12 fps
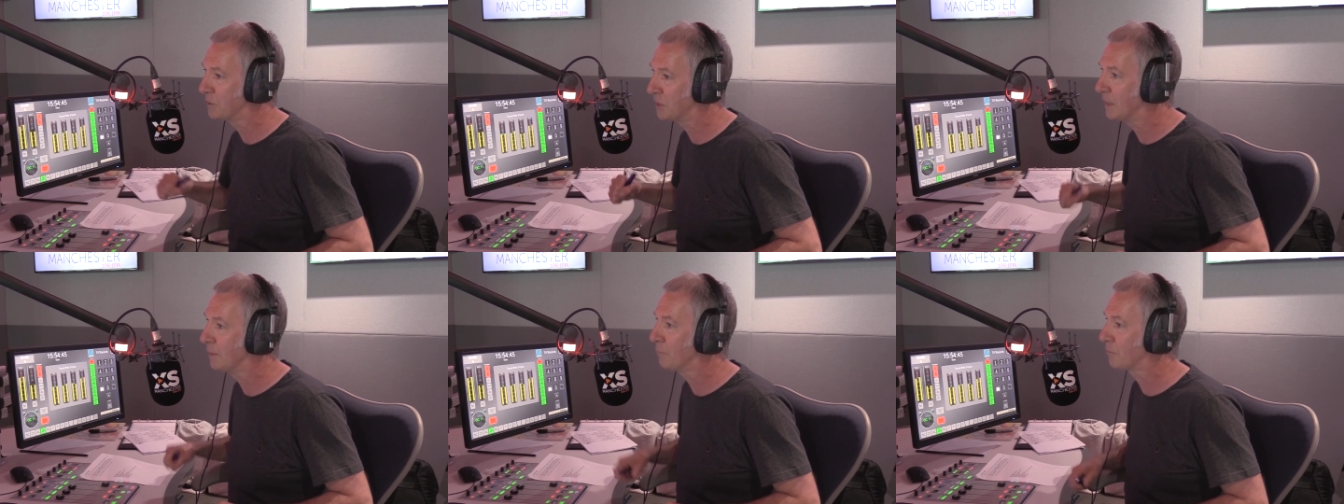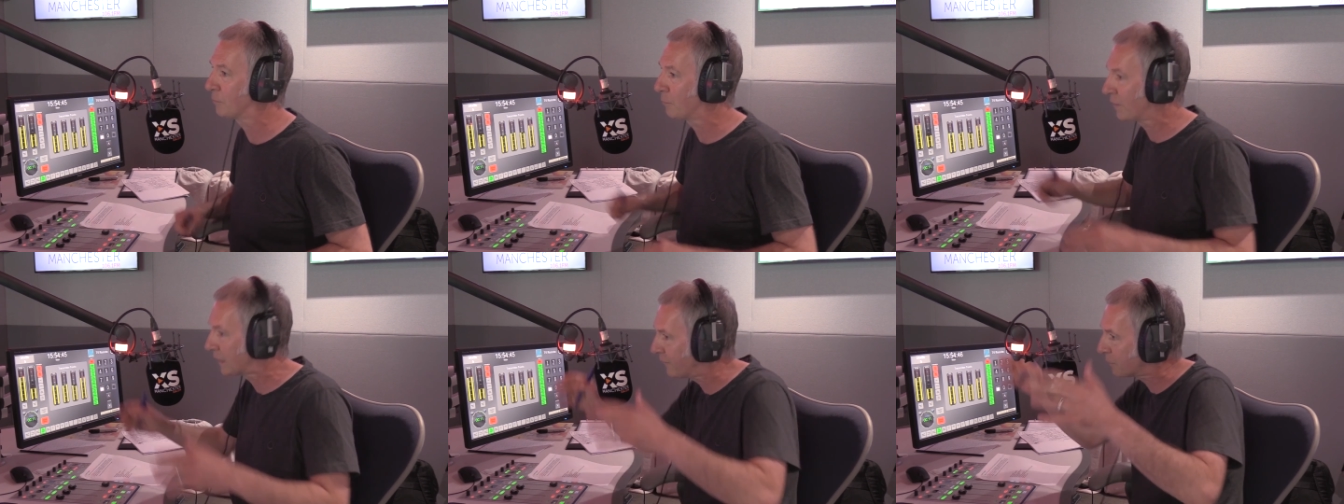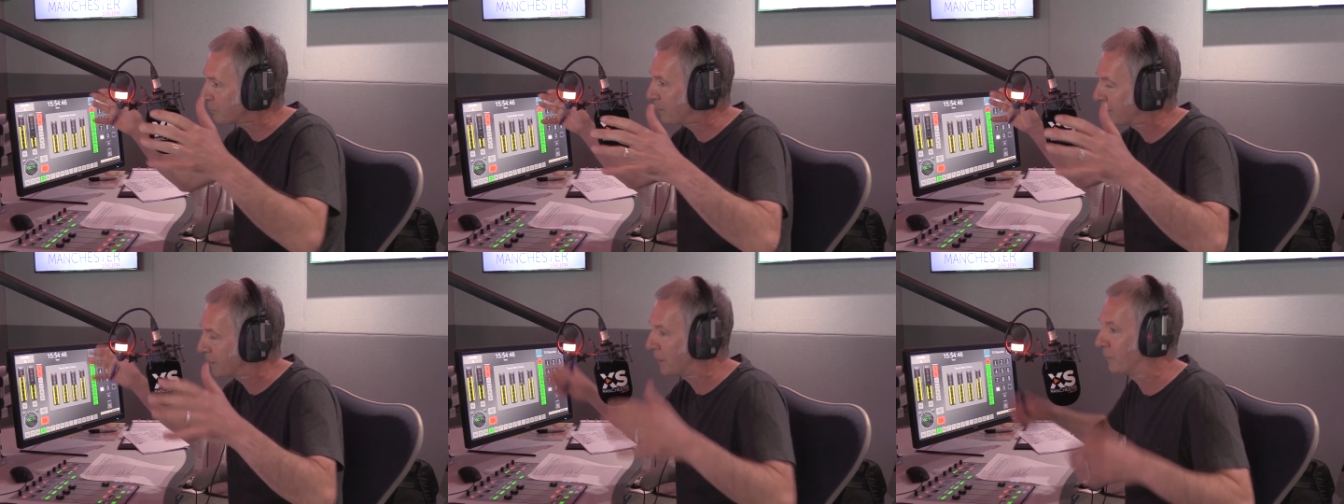with James? Because we're thinking about
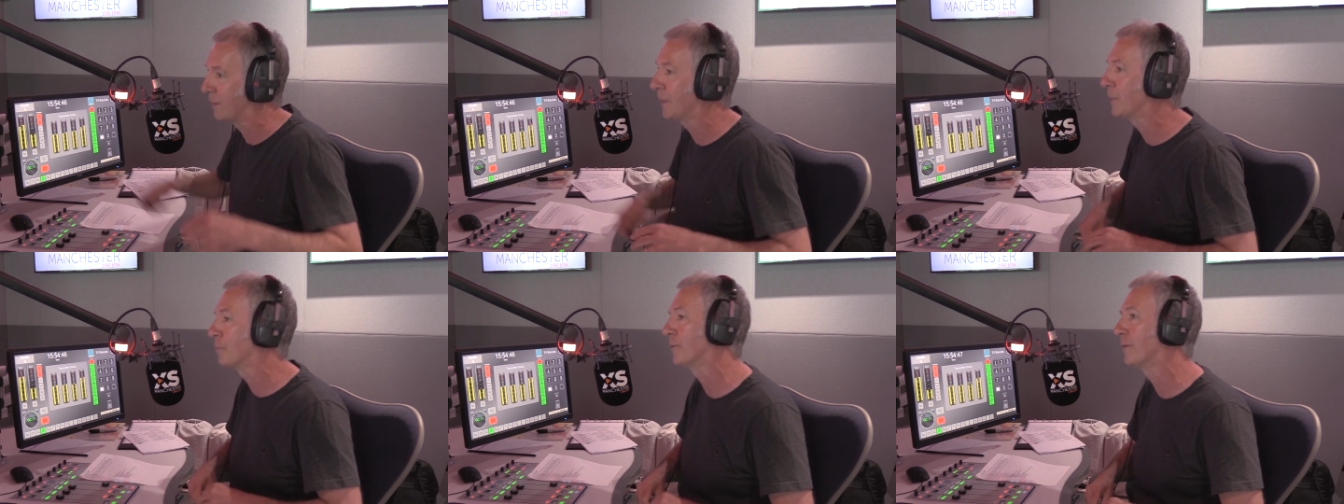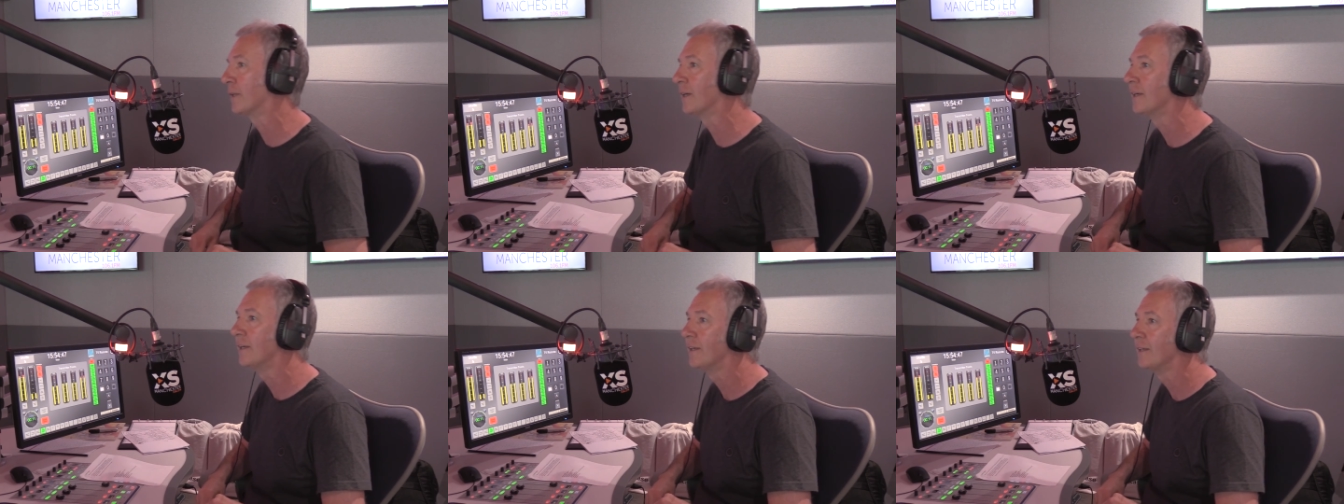expanding our lineup and all that.